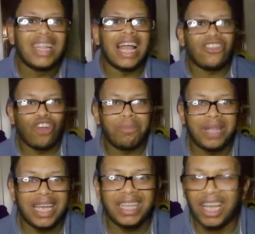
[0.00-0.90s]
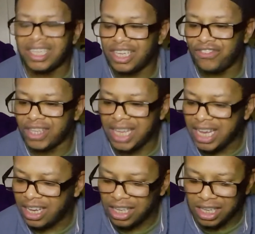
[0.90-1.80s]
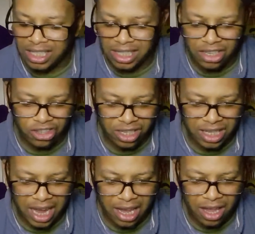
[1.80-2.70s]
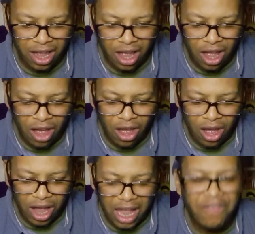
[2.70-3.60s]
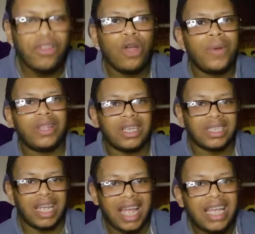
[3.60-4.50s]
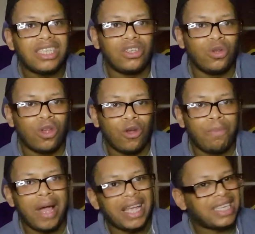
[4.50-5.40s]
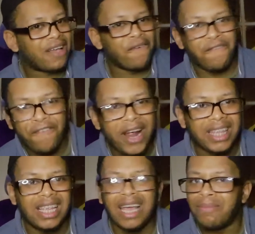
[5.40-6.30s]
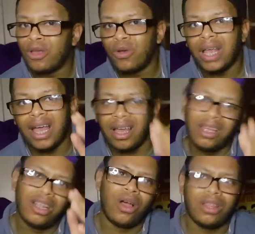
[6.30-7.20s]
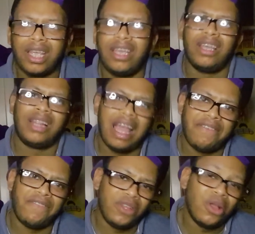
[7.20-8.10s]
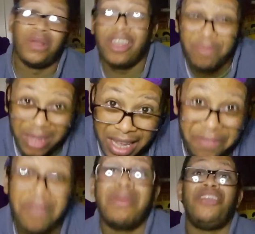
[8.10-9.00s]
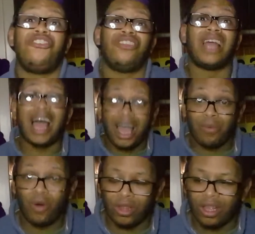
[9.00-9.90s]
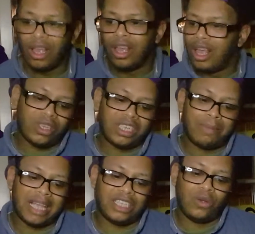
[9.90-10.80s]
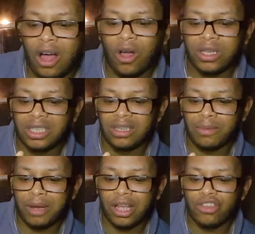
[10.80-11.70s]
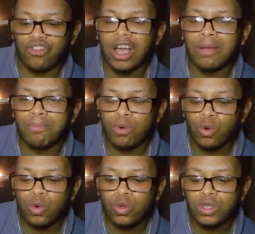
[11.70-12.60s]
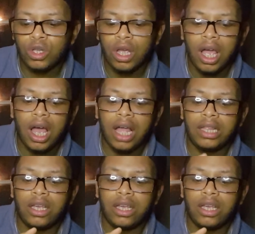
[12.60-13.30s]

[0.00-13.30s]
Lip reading: that he does is ridiculous, and it's just like, even though it doesn't hit Zuno, but it's like a threat to let him know that, you know, I'll take your life if you don't give me the information that I want. But Zamasu asks him about Dragon Balls, and